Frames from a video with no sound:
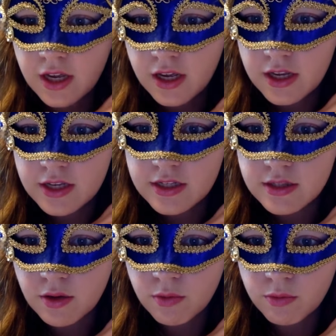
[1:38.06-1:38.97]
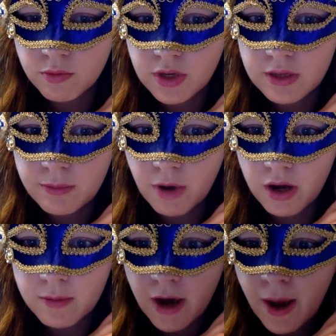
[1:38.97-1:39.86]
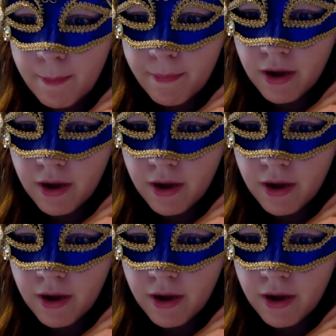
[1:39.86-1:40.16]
is Read Bottom Up,